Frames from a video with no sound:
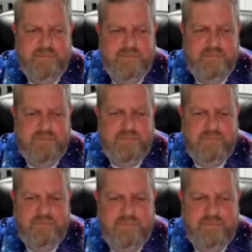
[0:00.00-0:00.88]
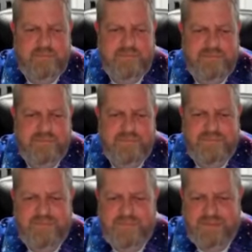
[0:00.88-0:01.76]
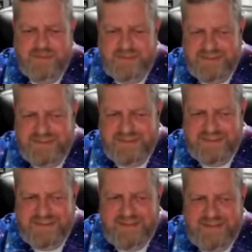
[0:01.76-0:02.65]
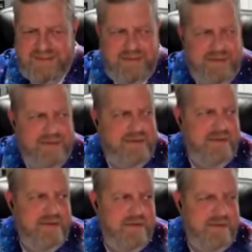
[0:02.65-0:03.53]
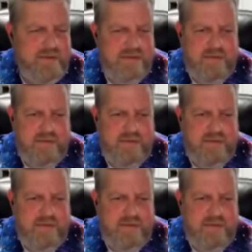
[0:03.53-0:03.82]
(not speaking)